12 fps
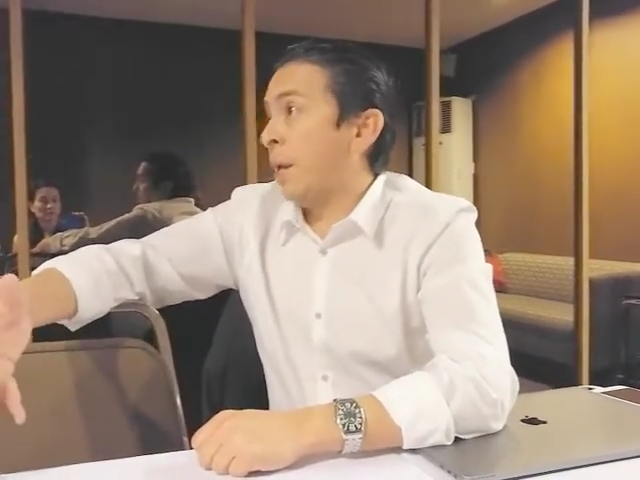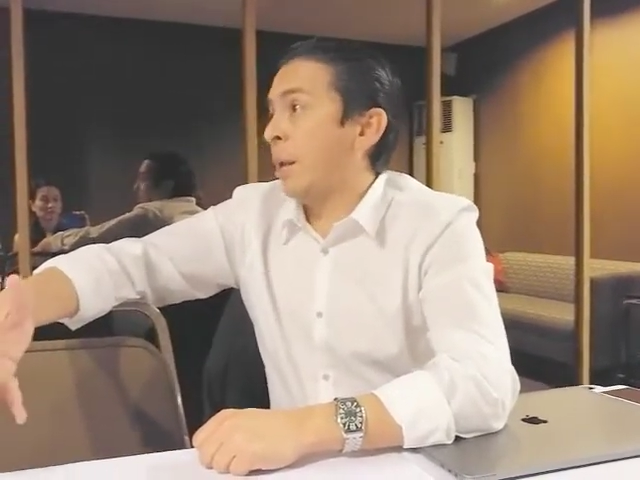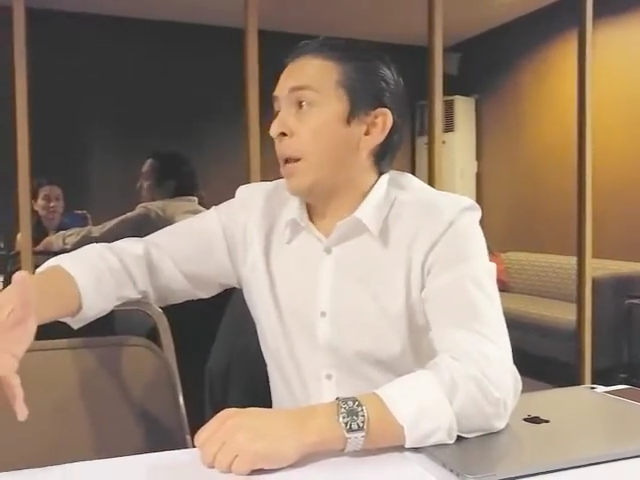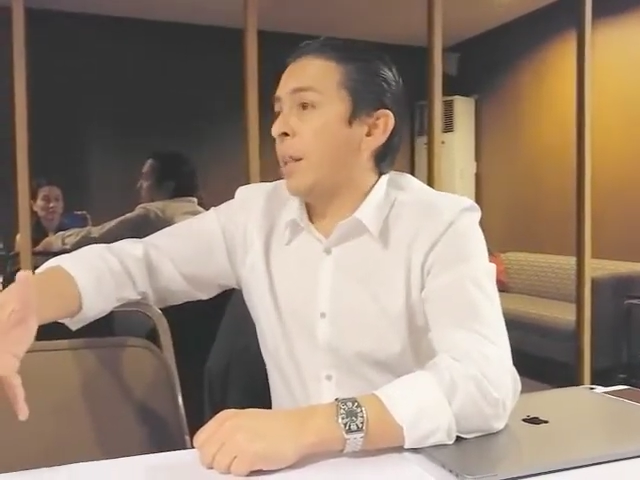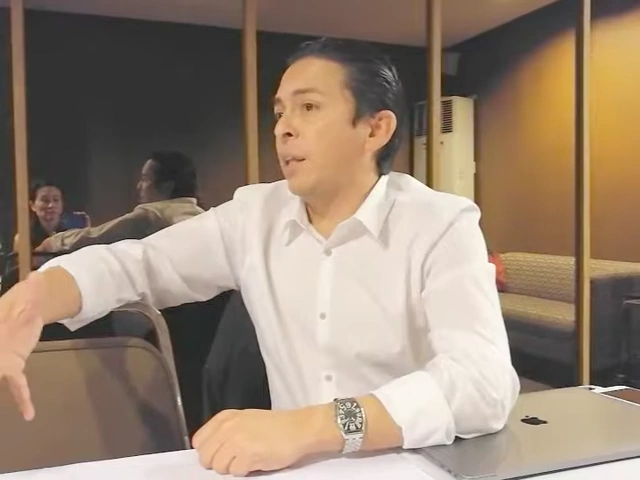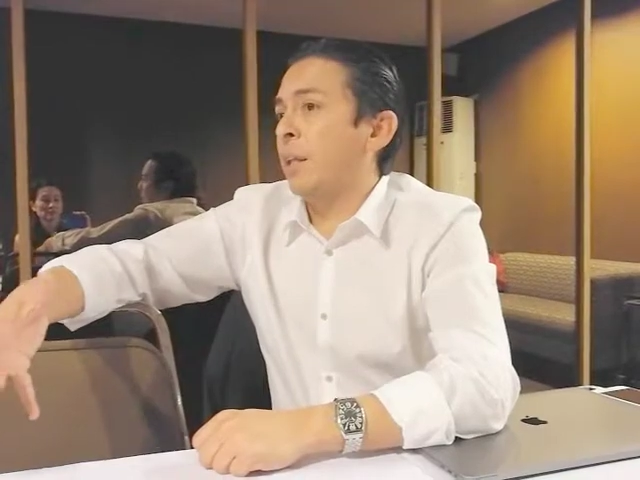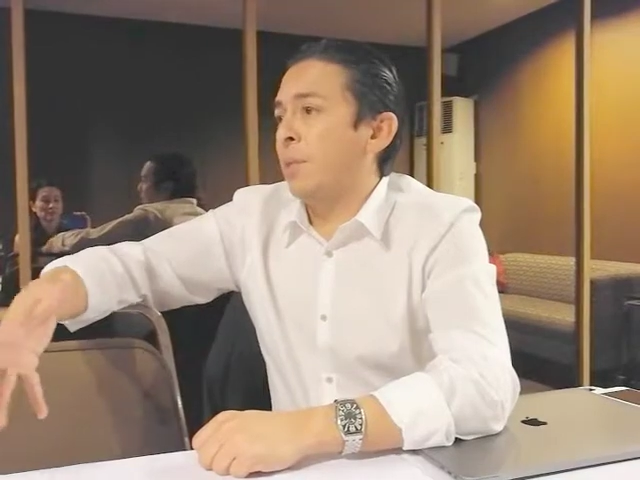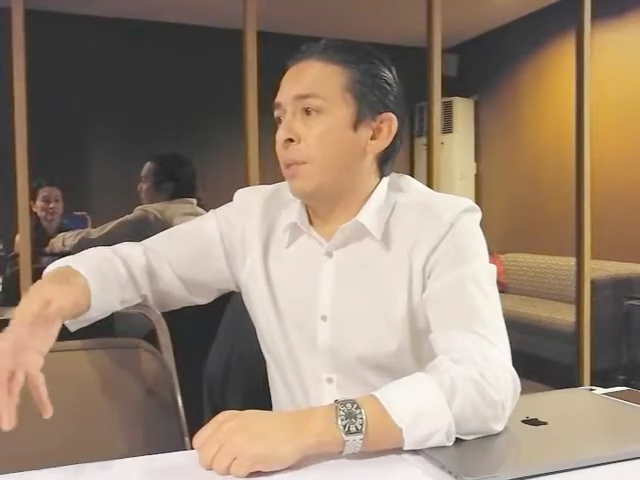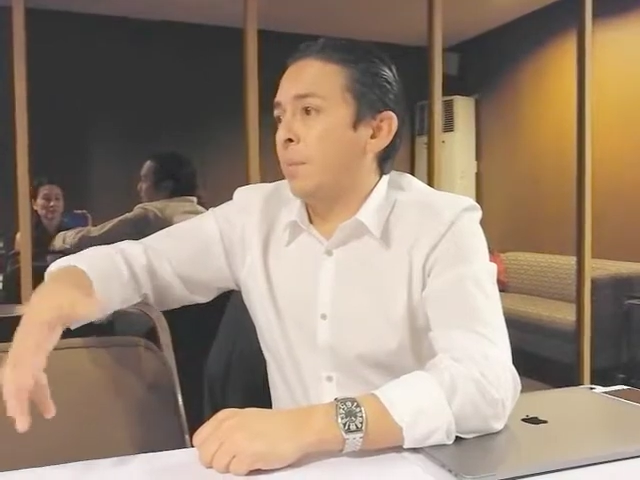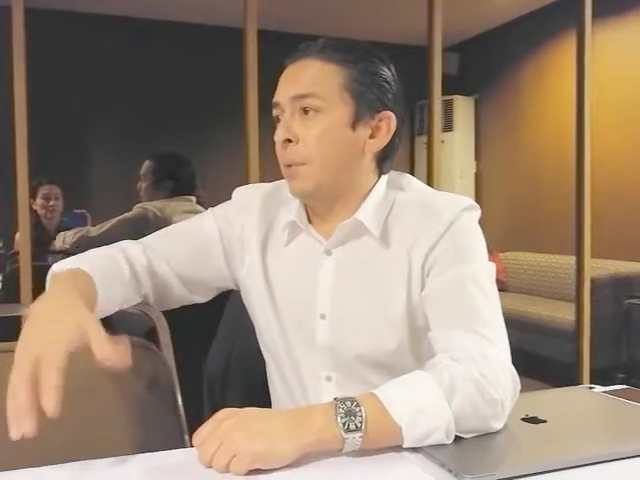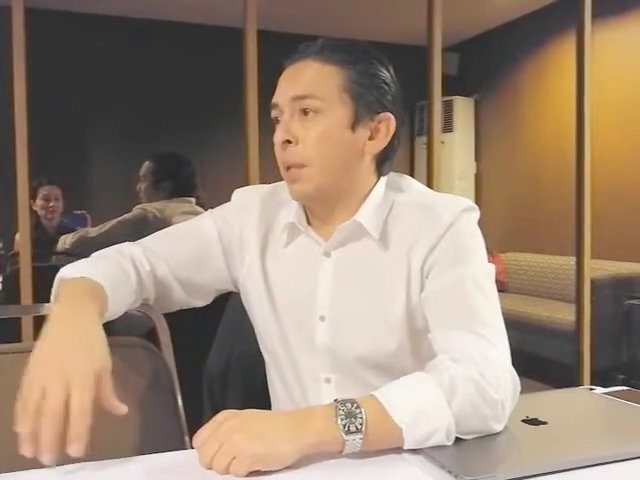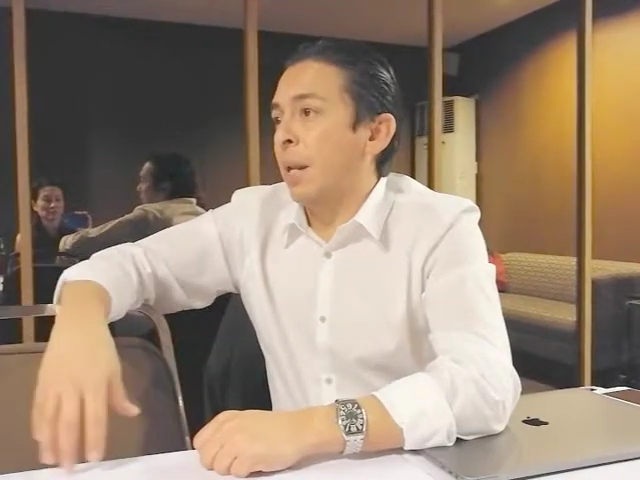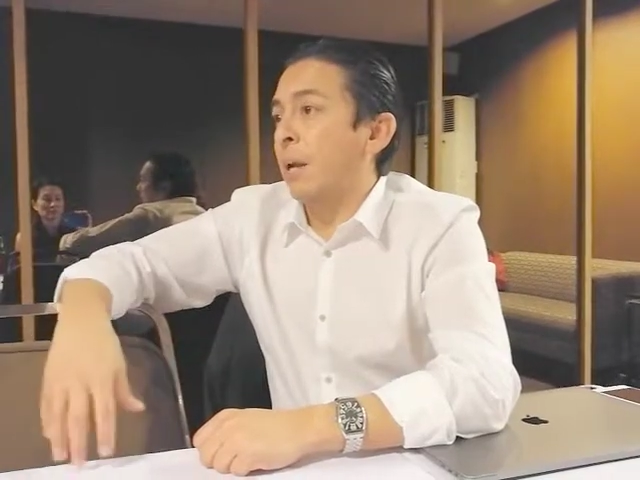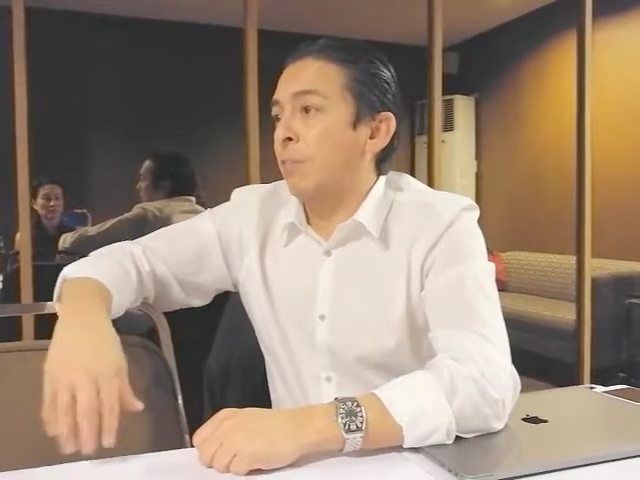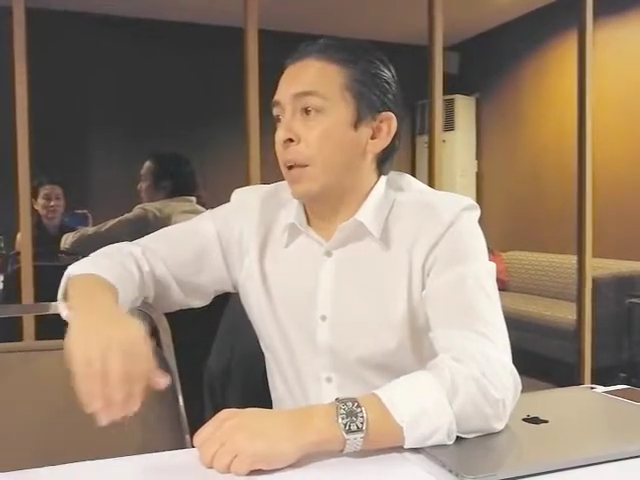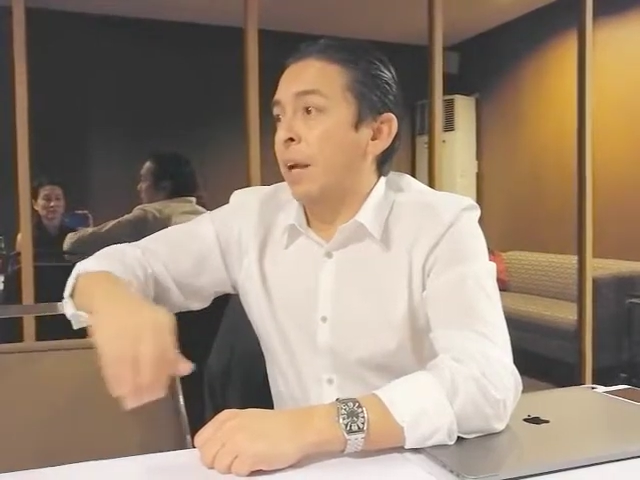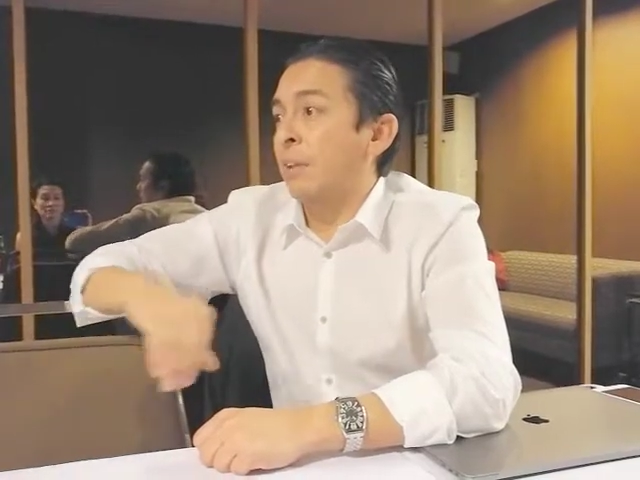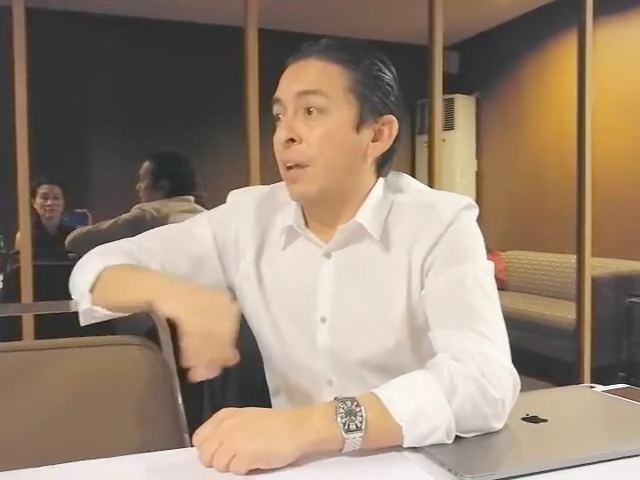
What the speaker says: And I think that's something that actually has